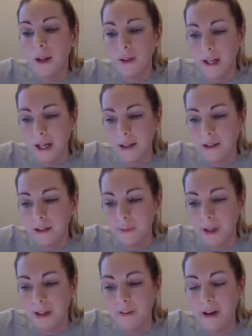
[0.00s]
They asked
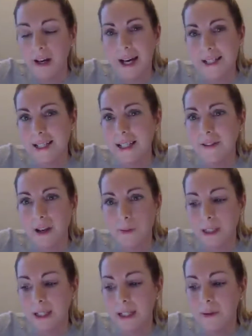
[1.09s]
me if I had any
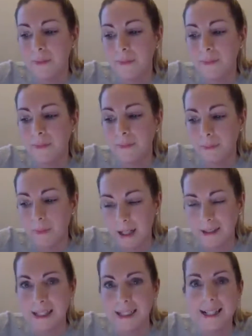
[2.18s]
family. I
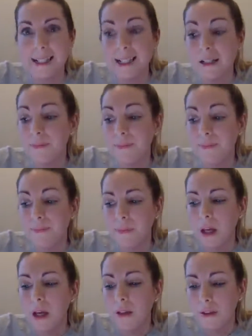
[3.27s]
said I did.
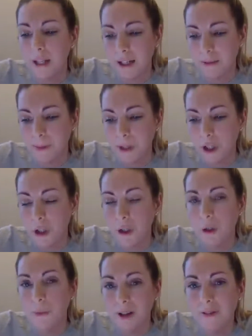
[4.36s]
They asked me
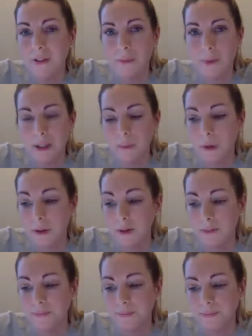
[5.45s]
who my family was.
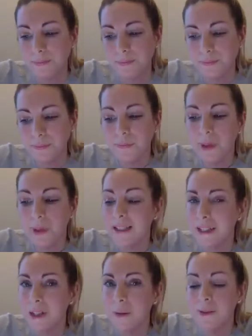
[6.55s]
I
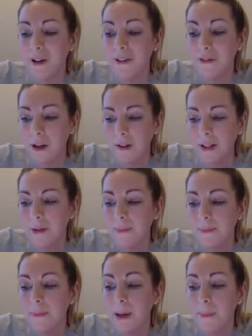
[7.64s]
said it was my father,
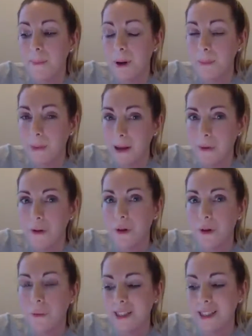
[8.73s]
but my mother
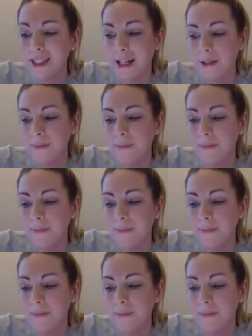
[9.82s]
was dead.